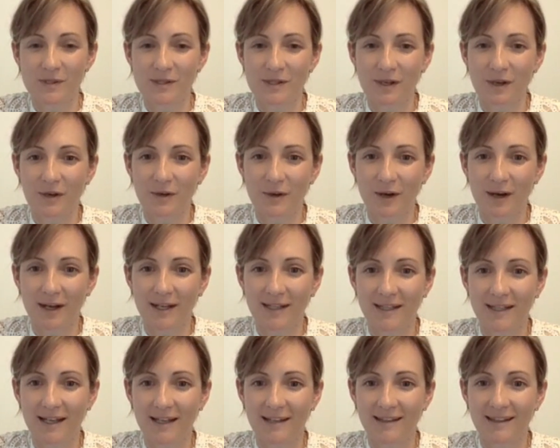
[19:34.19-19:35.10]
So
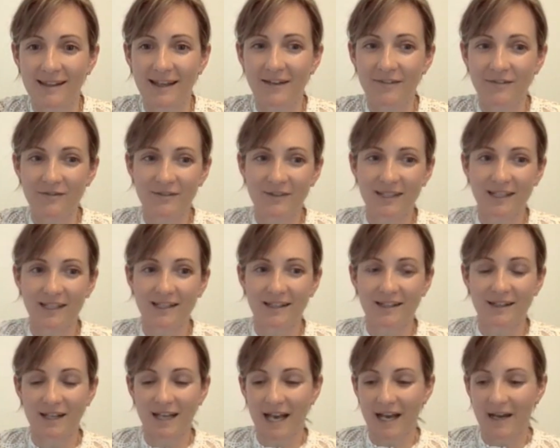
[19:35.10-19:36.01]
I love
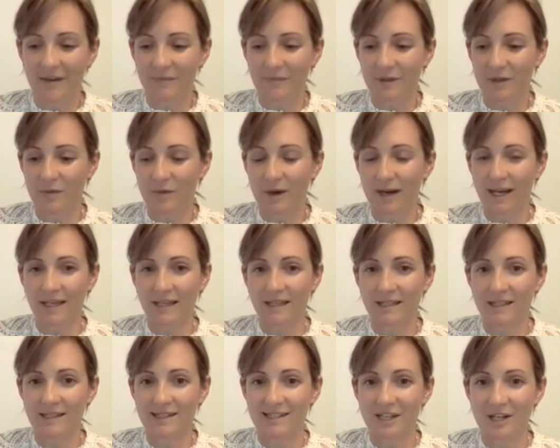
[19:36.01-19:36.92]
the
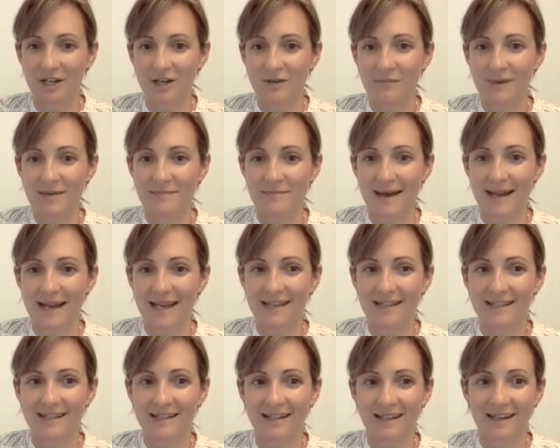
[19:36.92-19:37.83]
way Jeremy
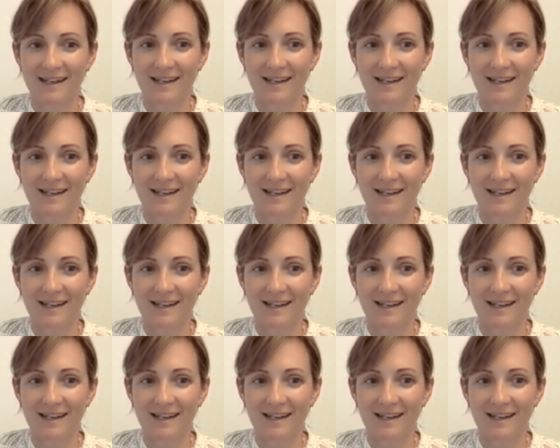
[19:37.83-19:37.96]
made